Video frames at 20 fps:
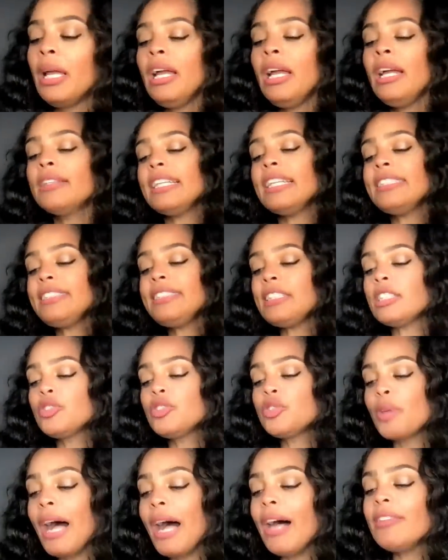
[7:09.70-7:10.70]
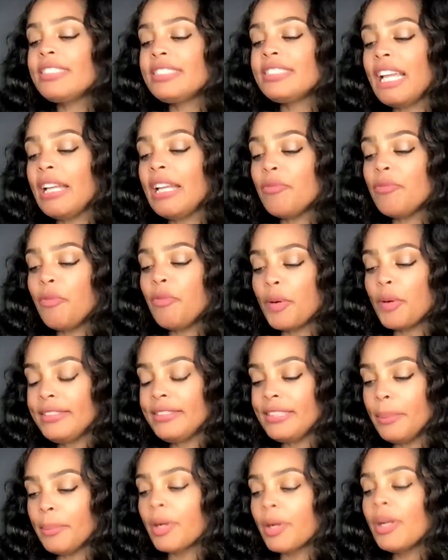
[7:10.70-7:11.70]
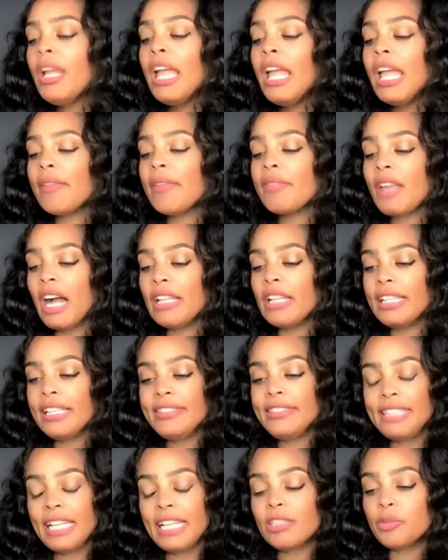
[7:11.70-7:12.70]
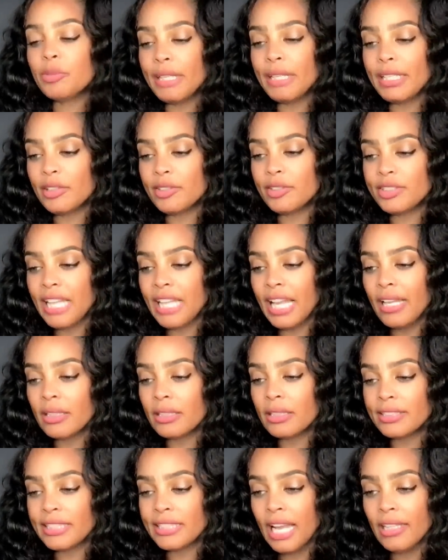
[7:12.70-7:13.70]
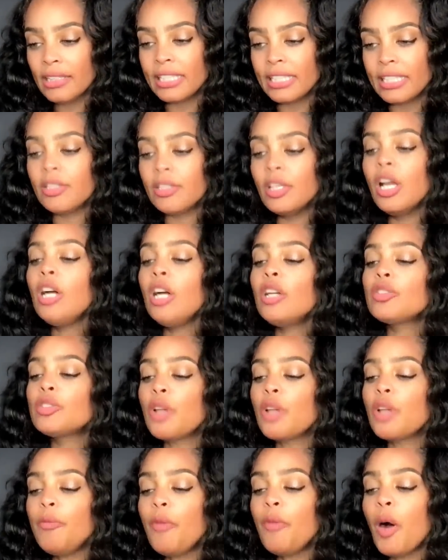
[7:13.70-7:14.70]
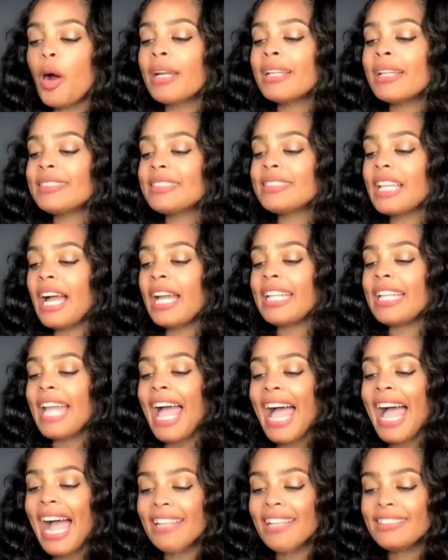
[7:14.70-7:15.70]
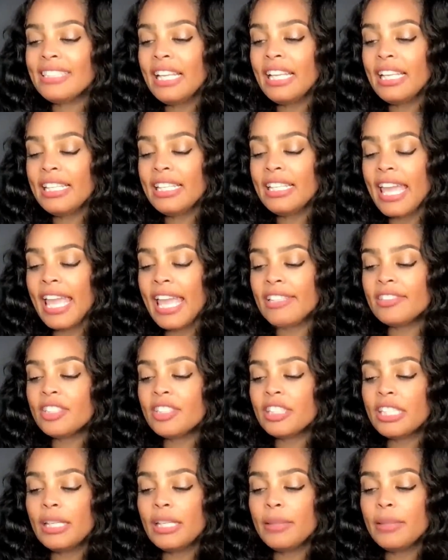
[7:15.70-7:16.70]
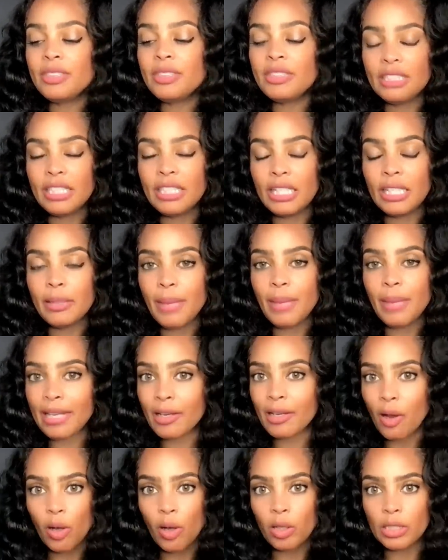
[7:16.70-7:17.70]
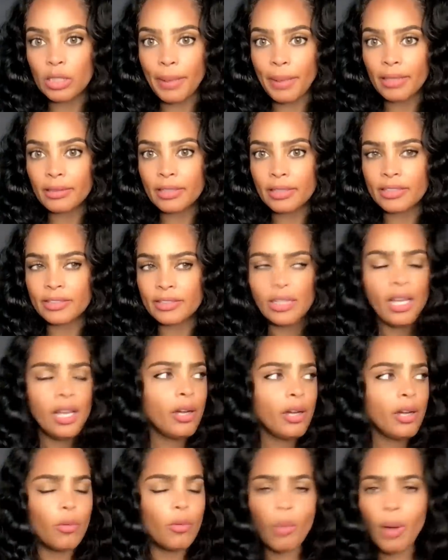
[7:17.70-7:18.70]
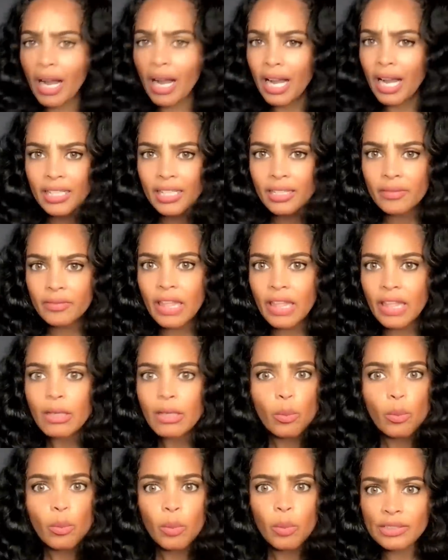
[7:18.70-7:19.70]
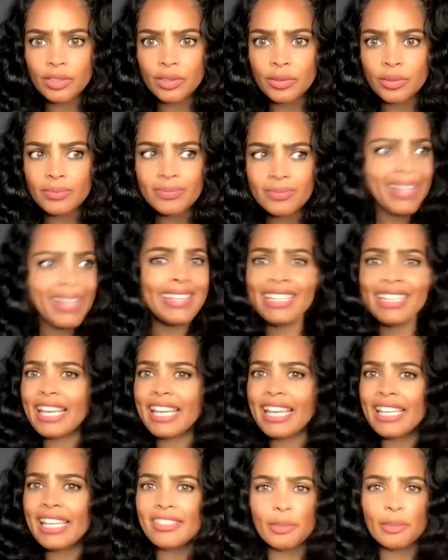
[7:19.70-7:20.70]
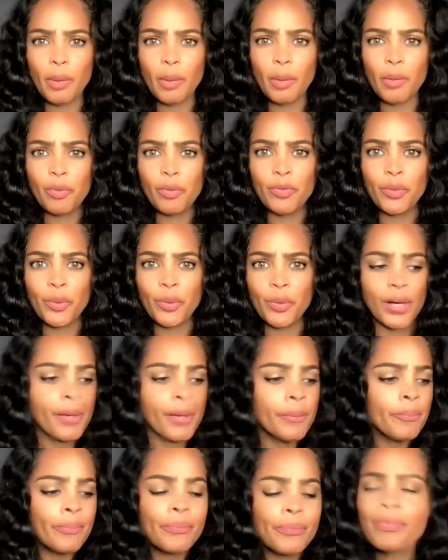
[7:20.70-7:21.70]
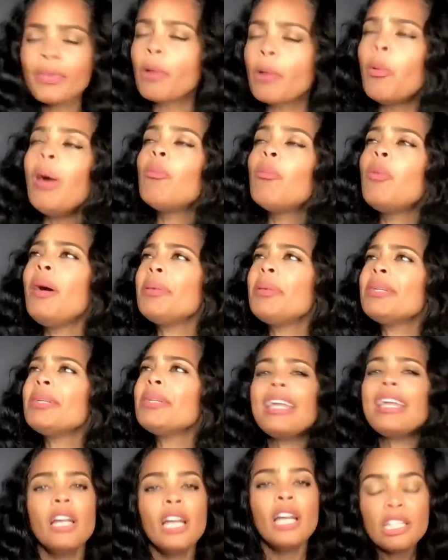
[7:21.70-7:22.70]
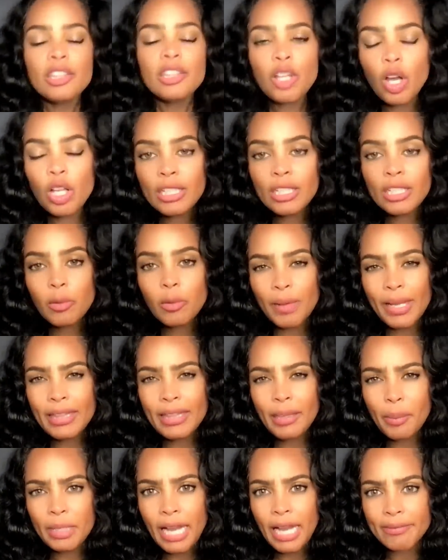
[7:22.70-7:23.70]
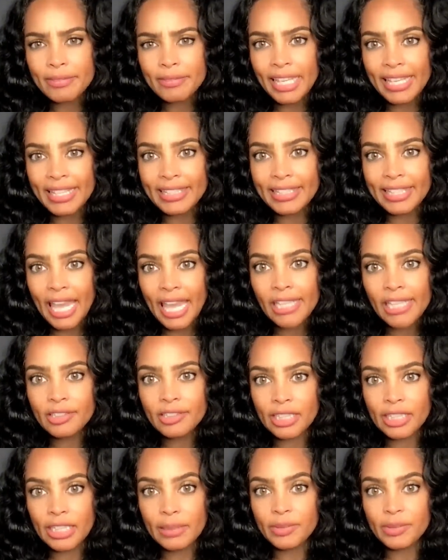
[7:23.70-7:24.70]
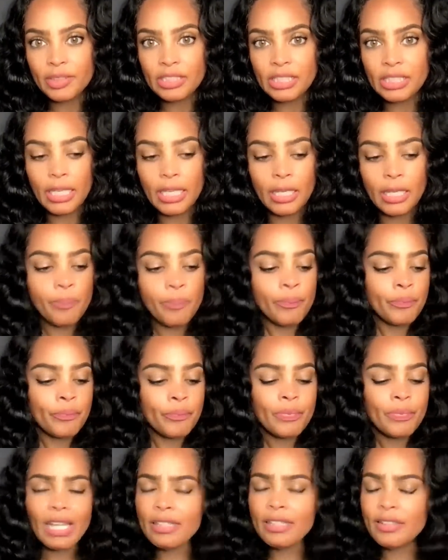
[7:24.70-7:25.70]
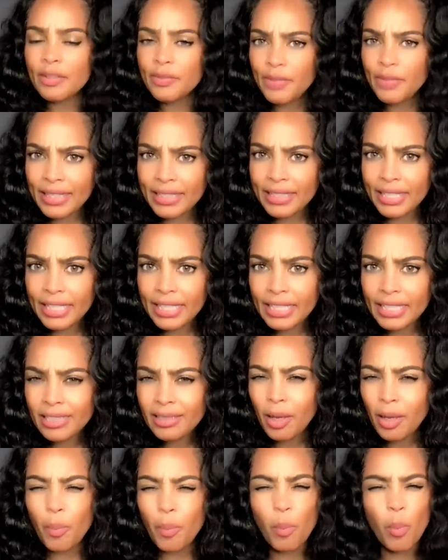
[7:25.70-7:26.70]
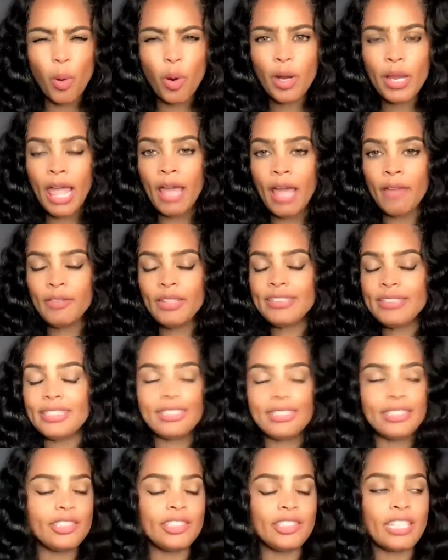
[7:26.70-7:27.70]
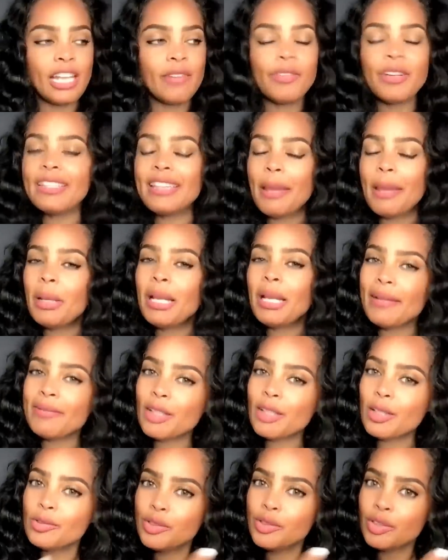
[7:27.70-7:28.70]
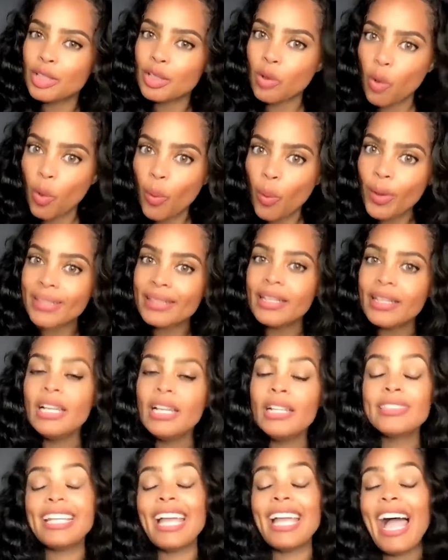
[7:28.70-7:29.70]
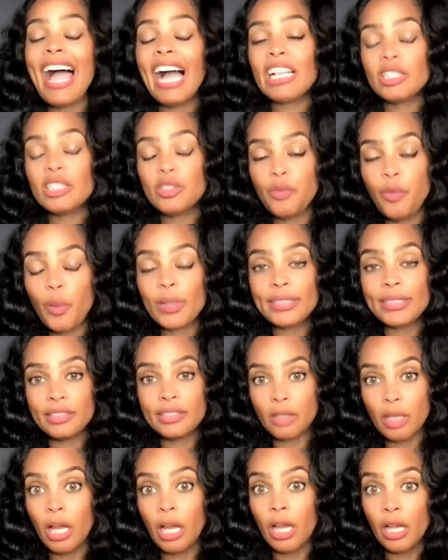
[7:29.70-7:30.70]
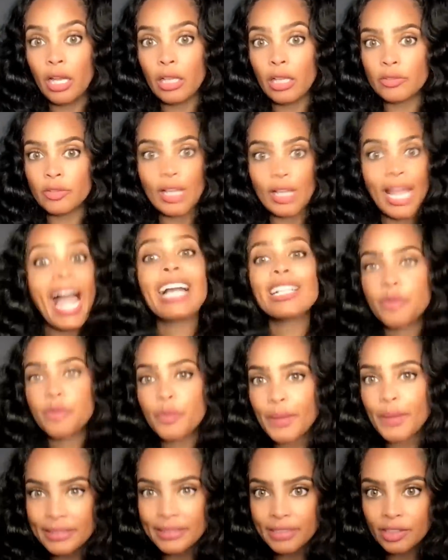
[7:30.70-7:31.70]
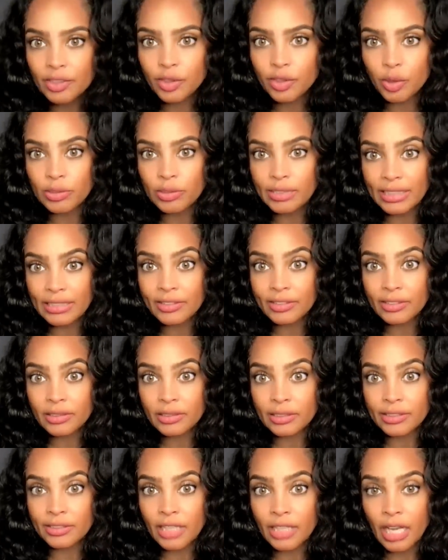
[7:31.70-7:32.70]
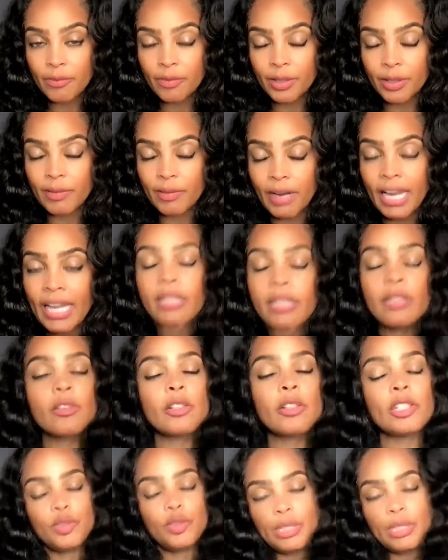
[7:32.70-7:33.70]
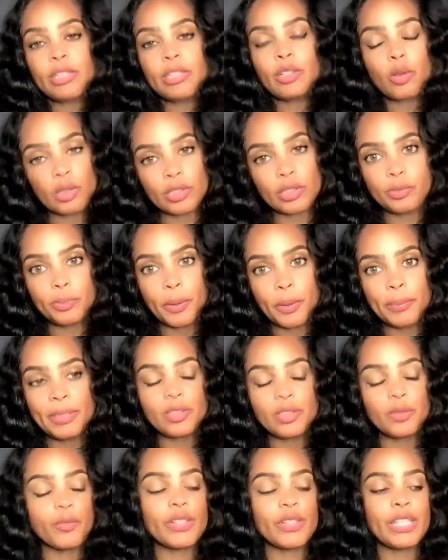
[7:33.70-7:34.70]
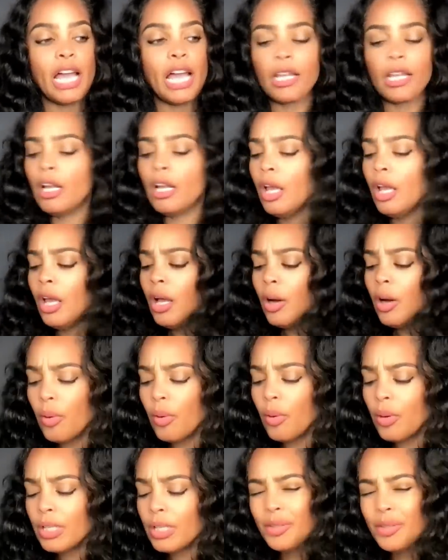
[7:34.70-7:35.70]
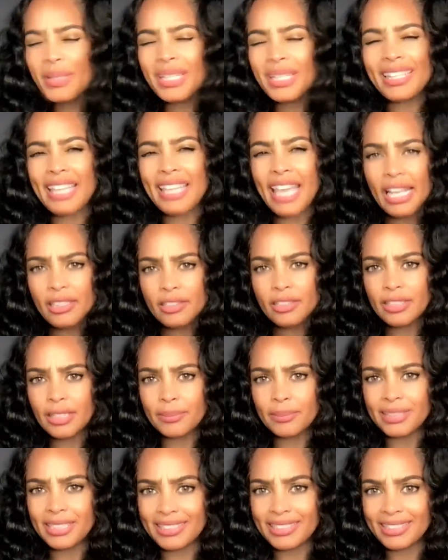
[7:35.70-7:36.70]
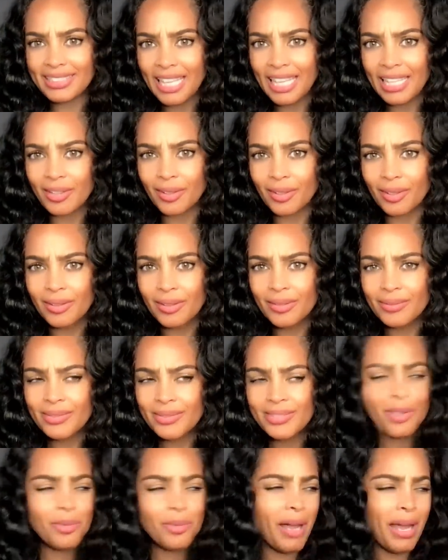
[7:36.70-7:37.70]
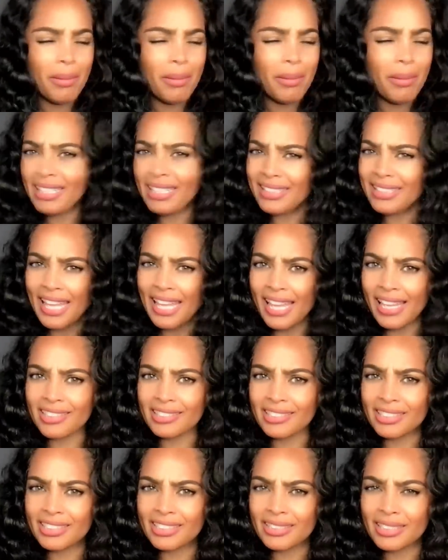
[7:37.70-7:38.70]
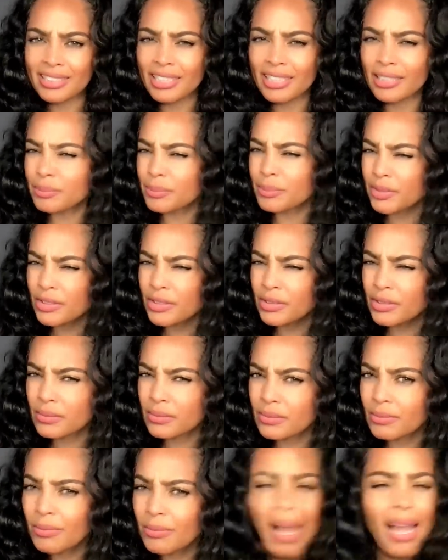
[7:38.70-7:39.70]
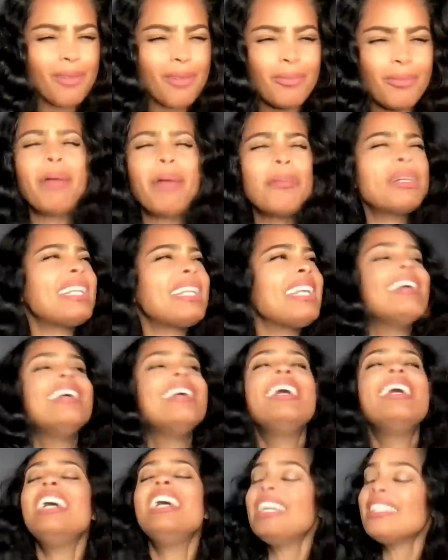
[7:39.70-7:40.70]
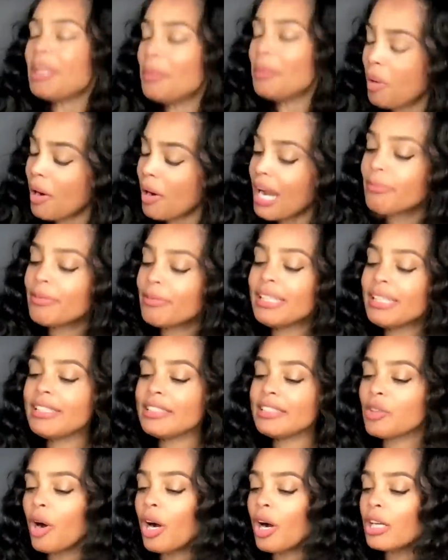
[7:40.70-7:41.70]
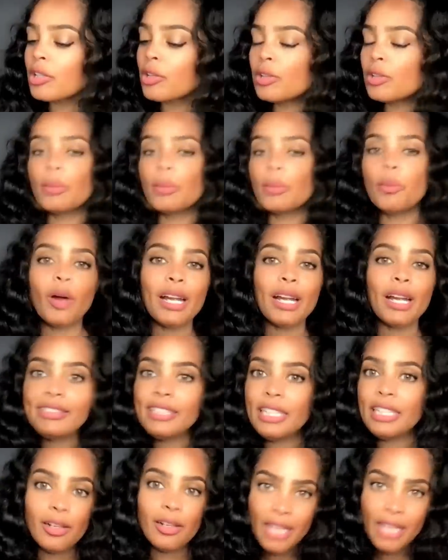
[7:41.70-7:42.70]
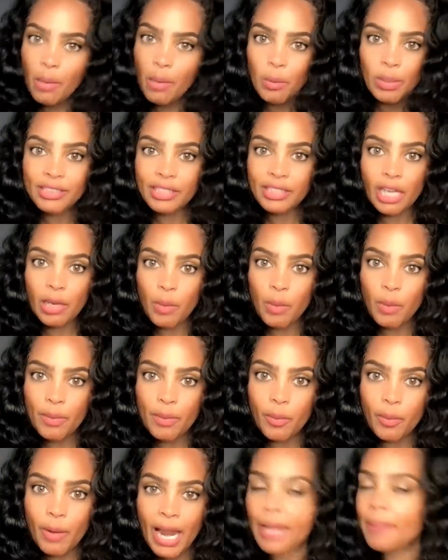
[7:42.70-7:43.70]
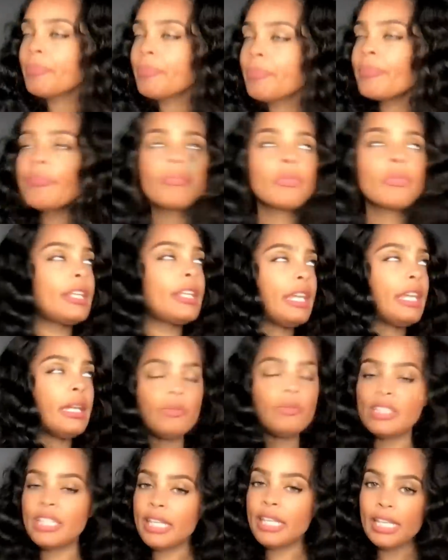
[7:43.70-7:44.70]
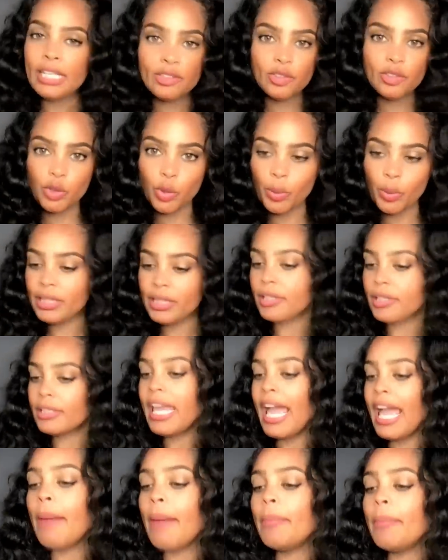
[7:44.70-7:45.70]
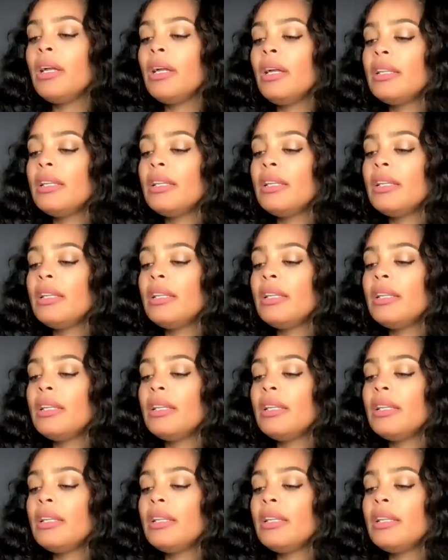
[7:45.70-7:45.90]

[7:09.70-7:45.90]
They said the trial set for December if Kanye stays radio si- silent. So far, his side hasn't engaged Kim's team at all about this. Why? They don't want to. They can engage them a month before. What, what would they? The only way they would have to engage Kim's team is if they needed more evidence and discovery, and they would have to go to the court to ask for uh, to ask for additional dis- discovery, right? Because you need the court's permission for that. Or you would engage them to settle. So why would he engage Kim's? Why? Why would he? The more I read this article, the more I see. Okay, once again, we were right. TMZ is doing their cap.